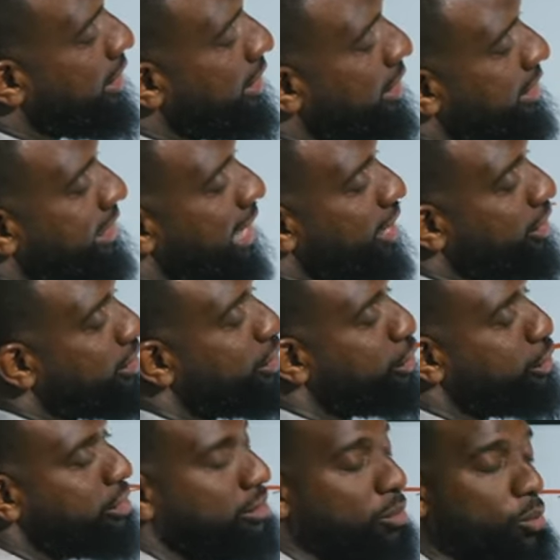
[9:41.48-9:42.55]
there's,
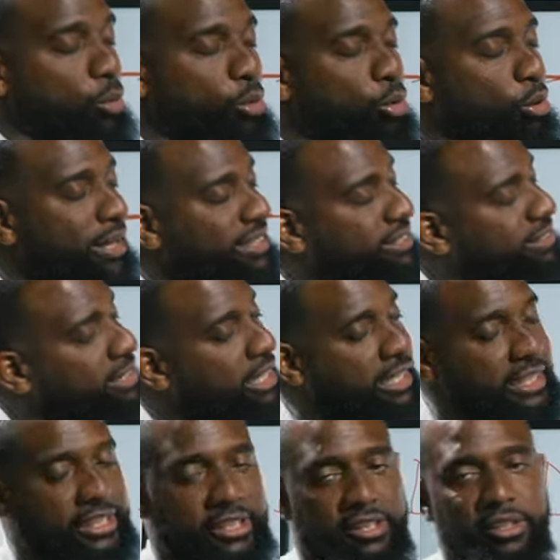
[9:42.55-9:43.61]
ooh, this is
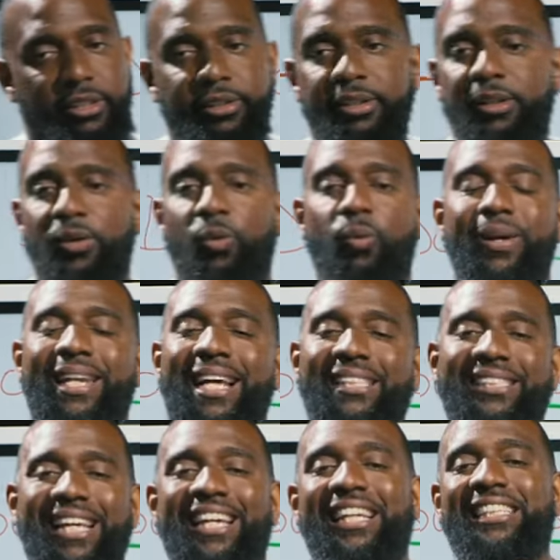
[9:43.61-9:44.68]
good. When they
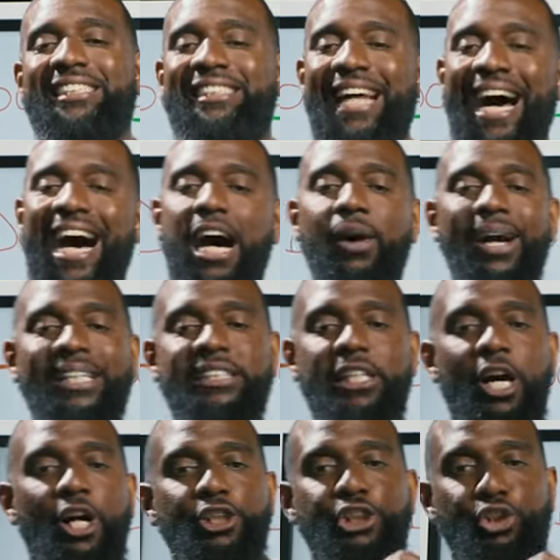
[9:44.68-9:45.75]
say the Dow has
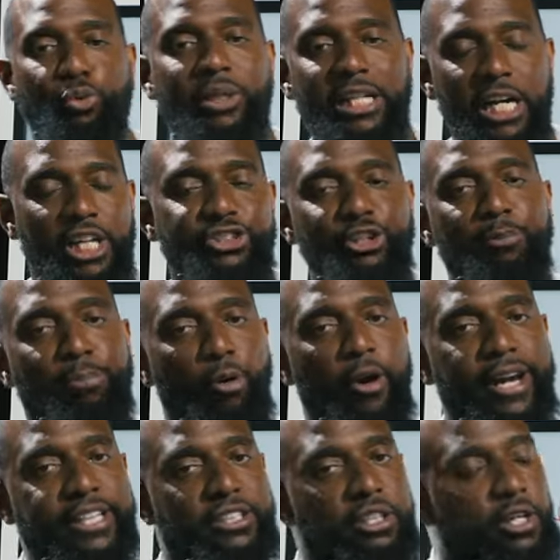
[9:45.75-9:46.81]
lost 300
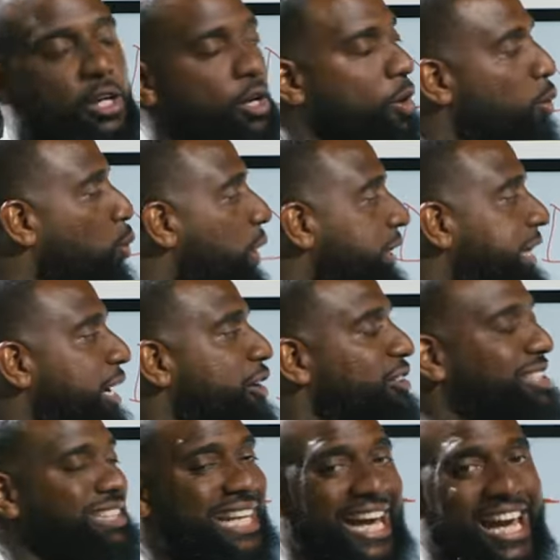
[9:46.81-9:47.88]
points, what they're
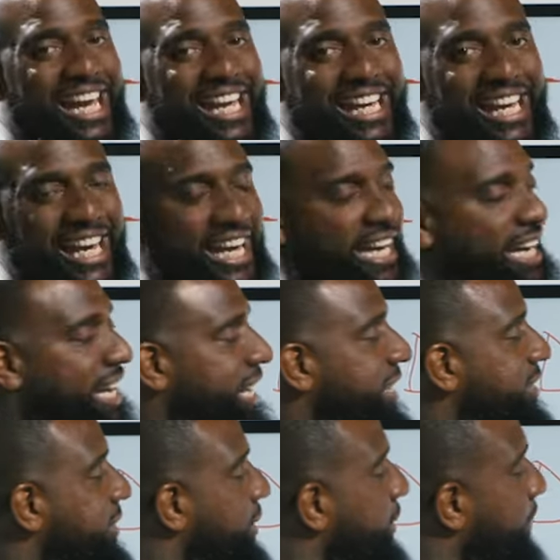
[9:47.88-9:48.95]
saying
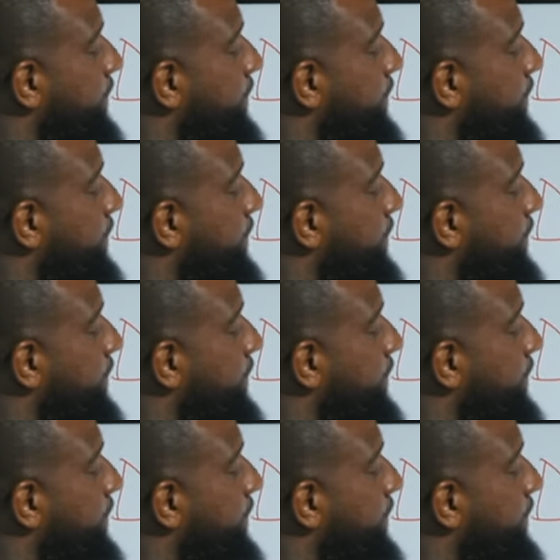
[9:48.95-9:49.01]
is